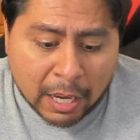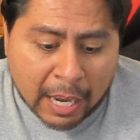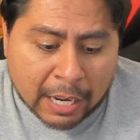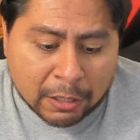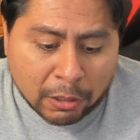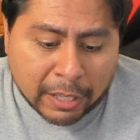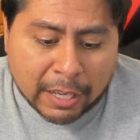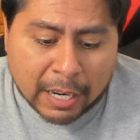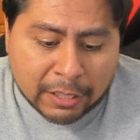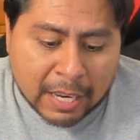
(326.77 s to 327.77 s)
And looking
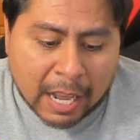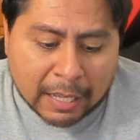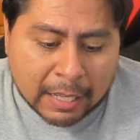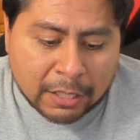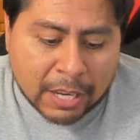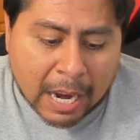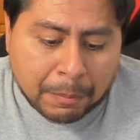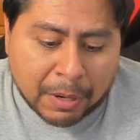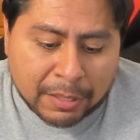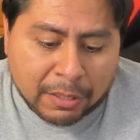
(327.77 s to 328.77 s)
at Dak
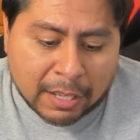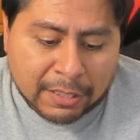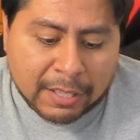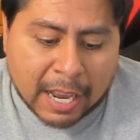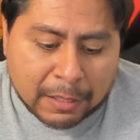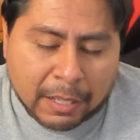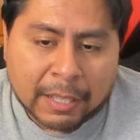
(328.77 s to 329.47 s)
Prescott's stats